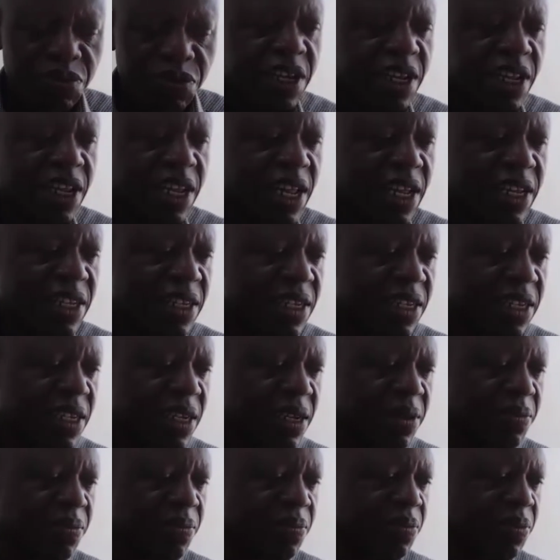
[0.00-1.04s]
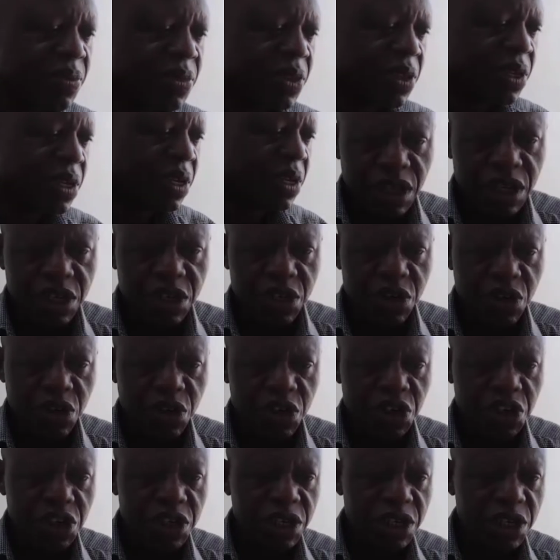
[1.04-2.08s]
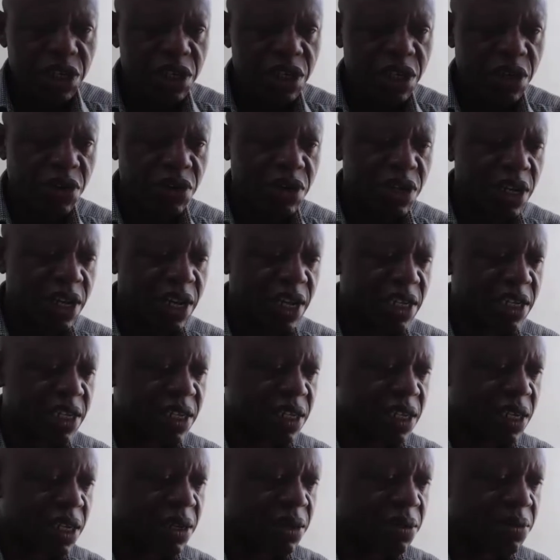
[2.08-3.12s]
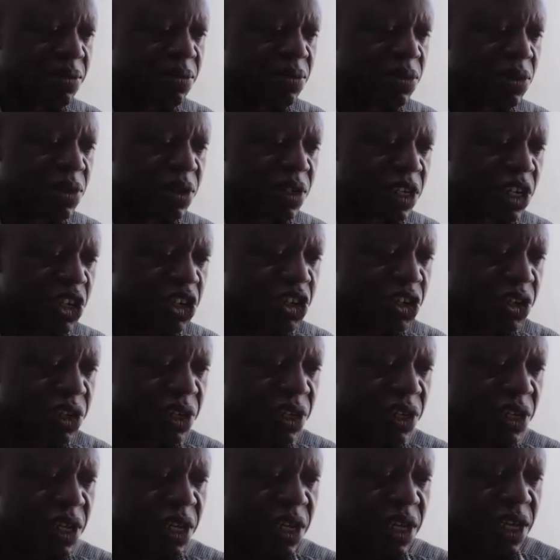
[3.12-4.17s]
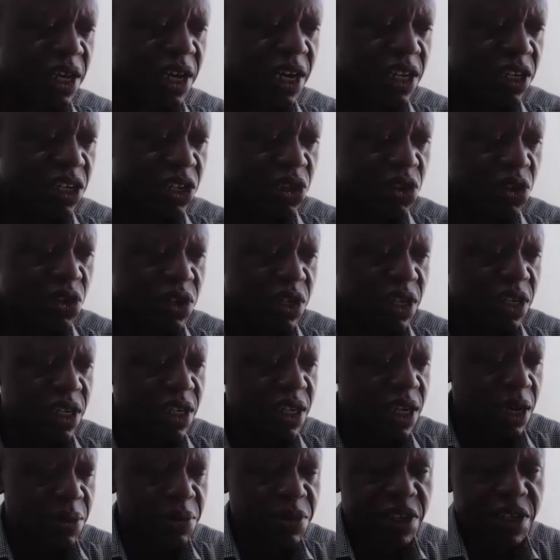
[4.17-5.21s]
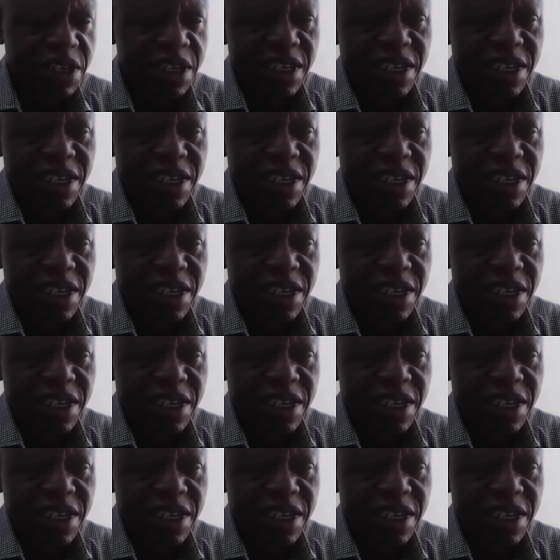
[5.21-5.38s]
In the last discussion or the last session, I discussed the